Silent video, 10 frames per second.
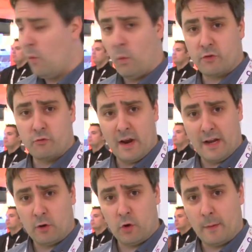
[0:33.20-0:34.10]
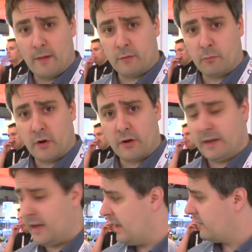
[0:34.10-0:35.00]
What's really cool about this product
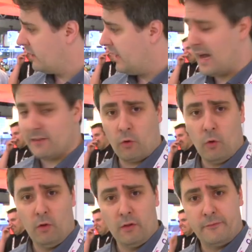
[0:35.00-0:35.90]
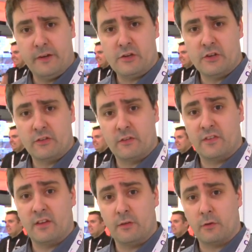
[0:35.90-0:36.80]
is it has all the features of the
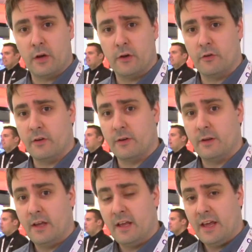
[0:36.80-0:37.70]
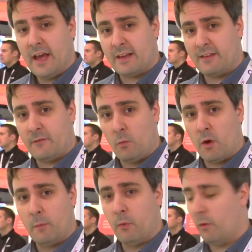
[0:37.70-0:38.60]
C300, except for
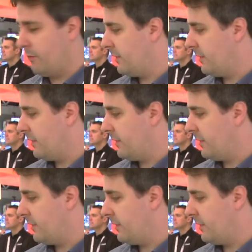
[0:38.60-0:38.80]
one important